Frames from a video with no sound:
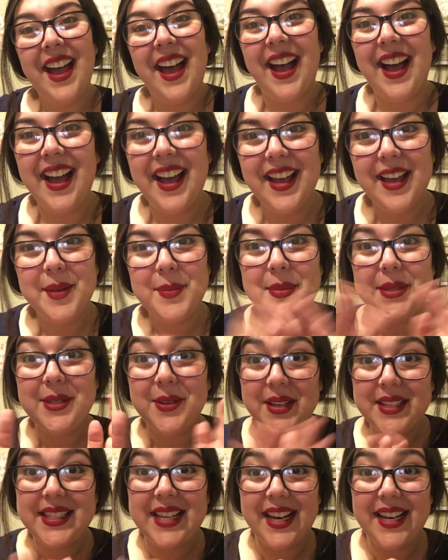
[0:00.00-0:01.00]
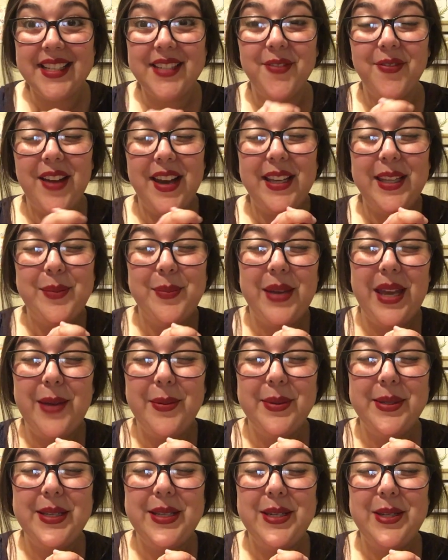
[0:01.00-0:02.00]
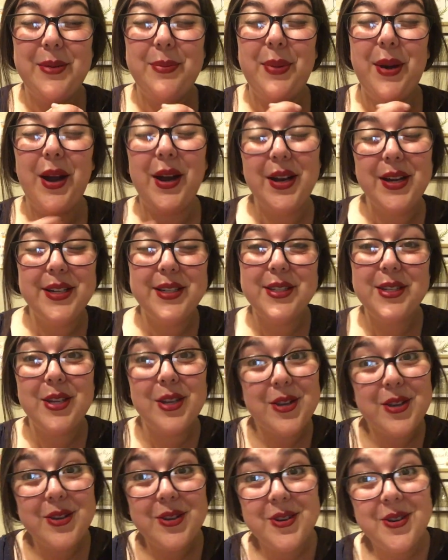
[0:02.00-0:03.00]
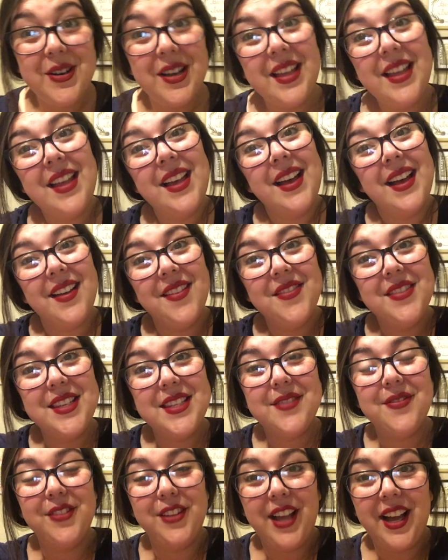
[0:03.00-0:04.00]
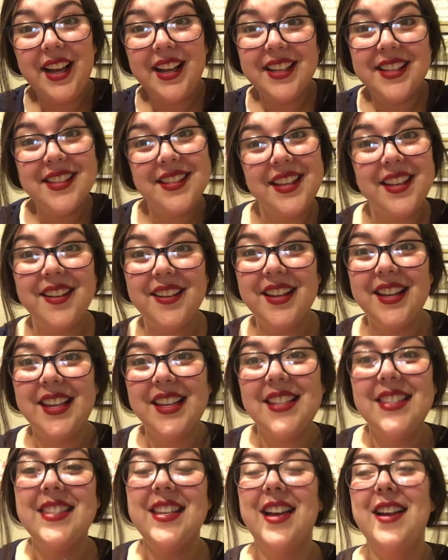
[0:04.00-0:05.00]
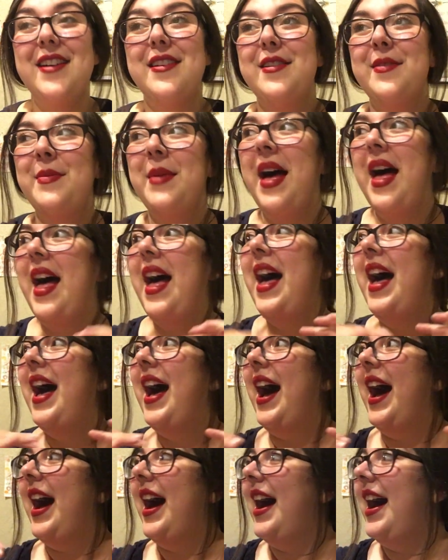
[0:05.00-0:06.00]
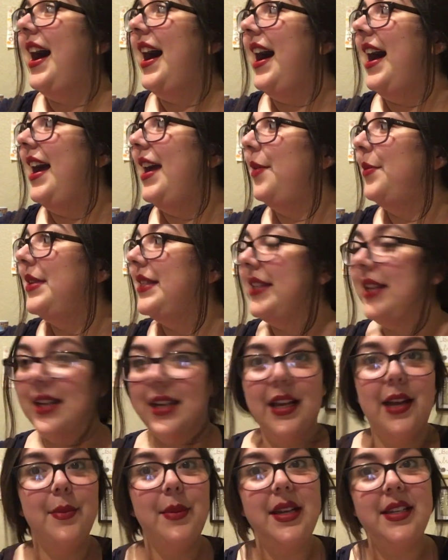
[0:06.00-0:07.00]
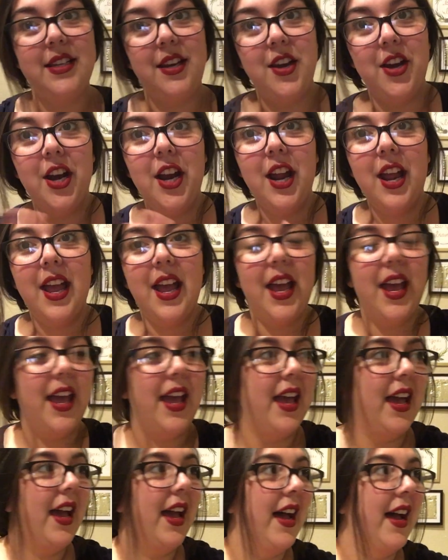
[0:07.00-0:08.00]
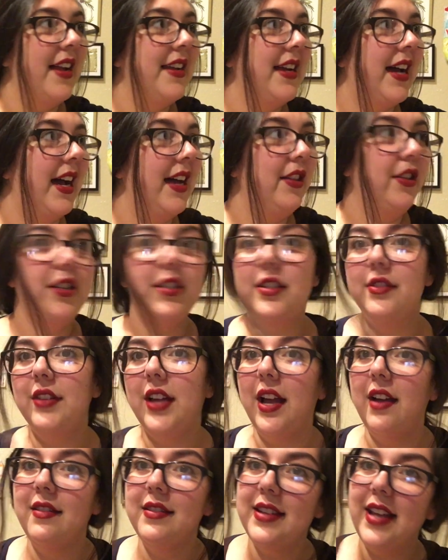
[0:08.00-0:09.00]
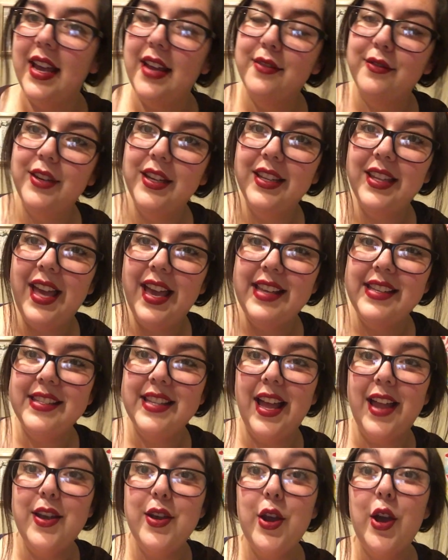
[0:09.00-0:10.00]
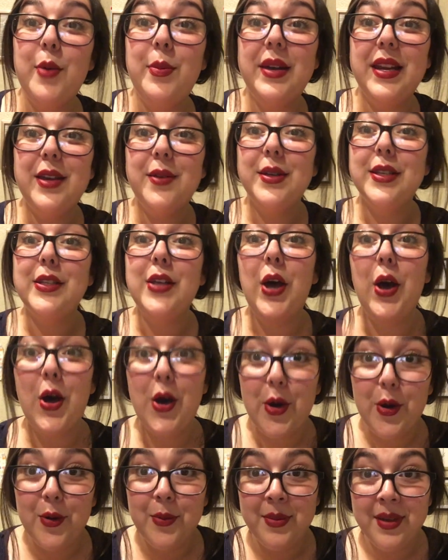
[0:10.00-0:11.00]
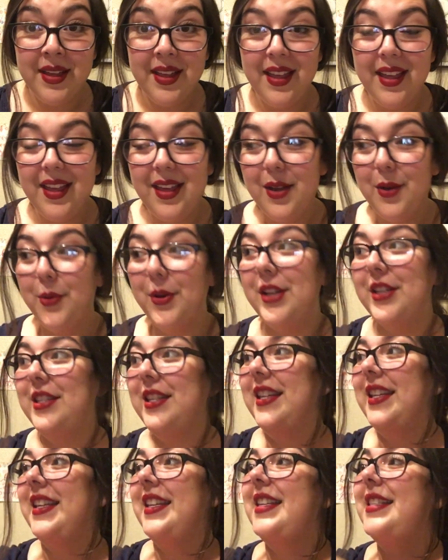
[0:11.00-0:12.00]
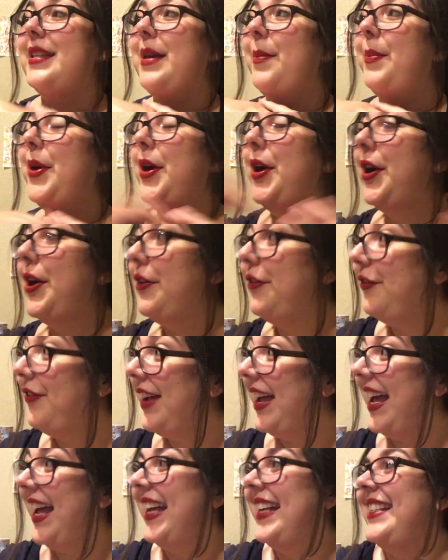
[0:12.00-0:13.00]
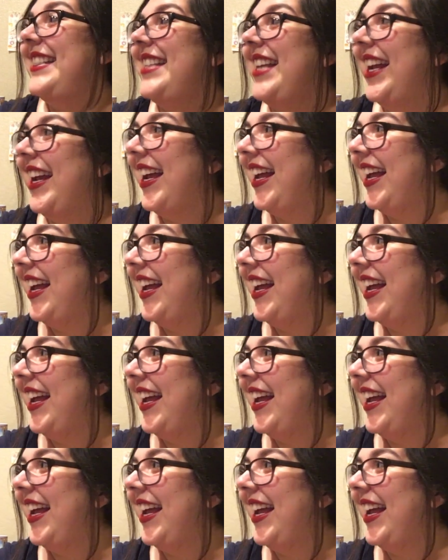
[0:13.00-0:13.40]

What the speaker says: I am so excited to finally be able to do part 2 of this vlog series. I was heating up my dinner and I looked around and realized that nobody was home, which is perfect